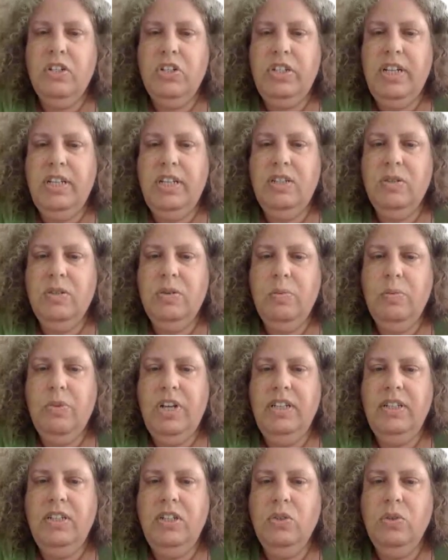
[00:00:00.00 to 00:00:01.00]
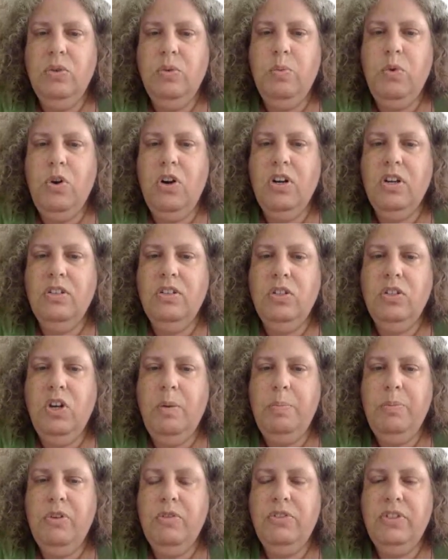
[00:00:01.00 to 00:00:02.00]
such that when you walk on
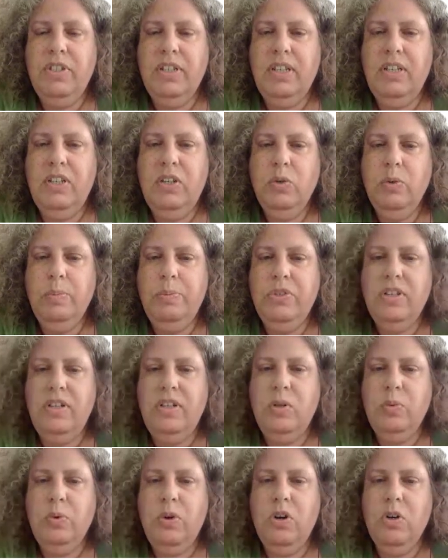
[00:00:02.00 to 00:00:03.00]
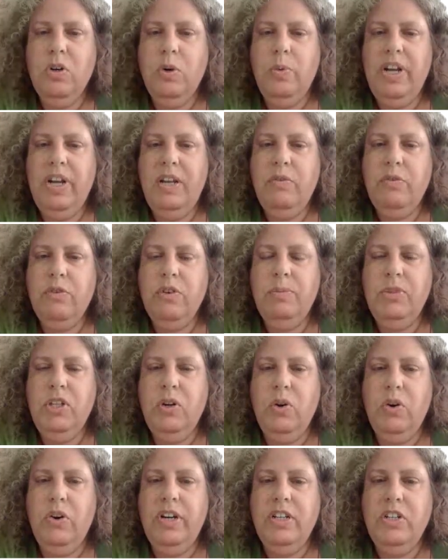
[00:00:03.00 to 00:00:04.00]
top of the cubes and walk away from
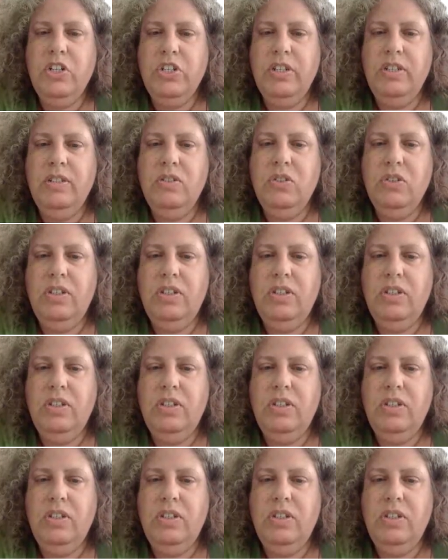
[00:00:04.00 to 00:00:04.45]
the origin,